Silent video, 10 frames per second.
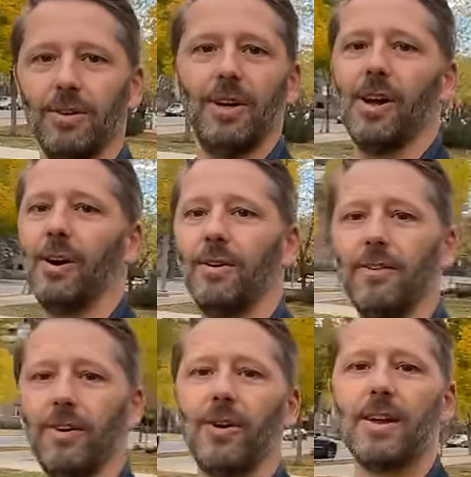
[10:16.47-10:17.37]
You know,
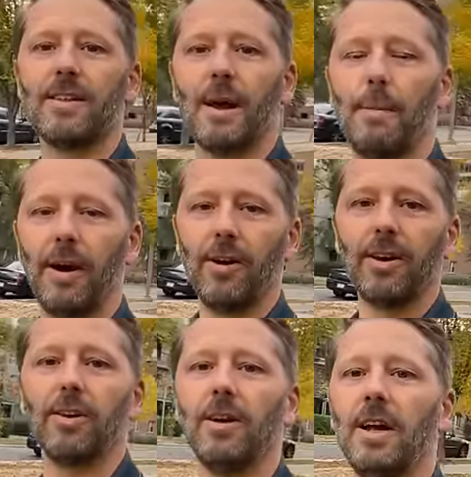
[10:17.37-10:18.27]
if there is a
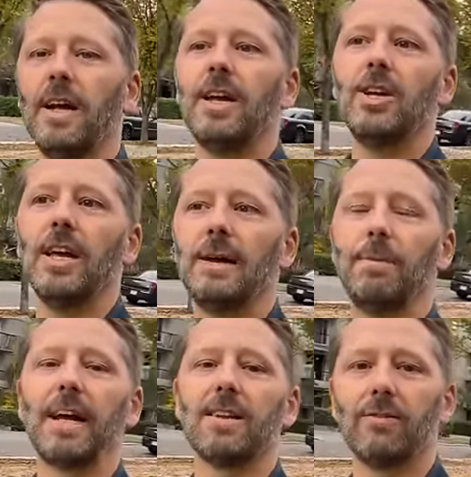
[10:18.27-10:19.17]
barrier
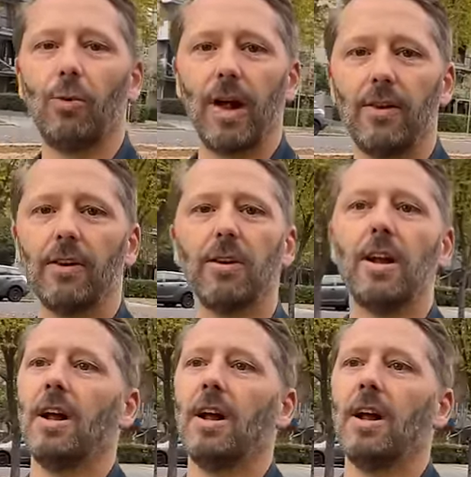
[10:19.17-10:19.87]
because of weather,